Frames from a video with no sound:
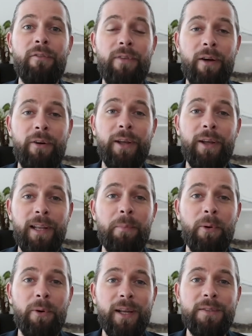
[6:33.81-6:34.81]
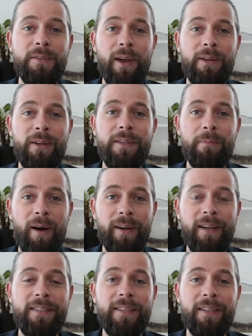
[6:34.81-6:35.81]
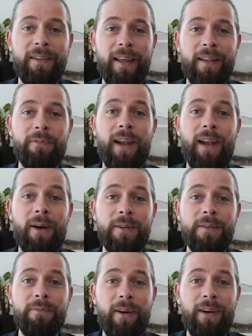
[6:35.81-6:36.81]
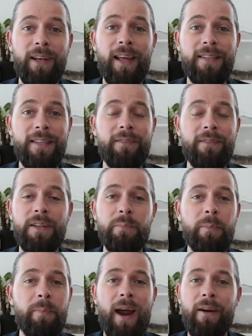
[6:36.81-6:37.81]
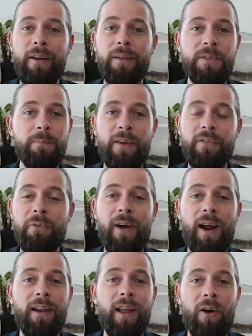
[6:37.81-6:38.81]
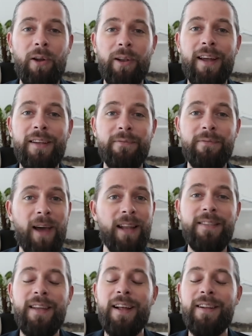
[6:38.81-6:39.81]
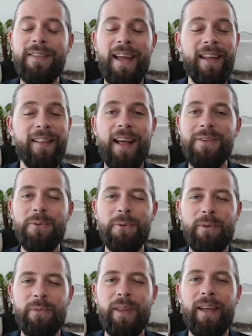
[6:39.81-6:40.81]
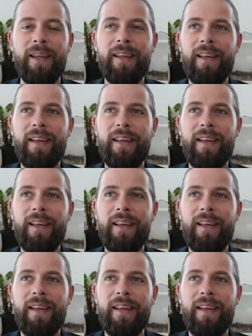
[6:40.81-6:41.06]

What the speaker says: very early mornings going to the market to get the flowers and very late evenings preparing them, especially around like holidays and Valentine's Day and that sort of thing.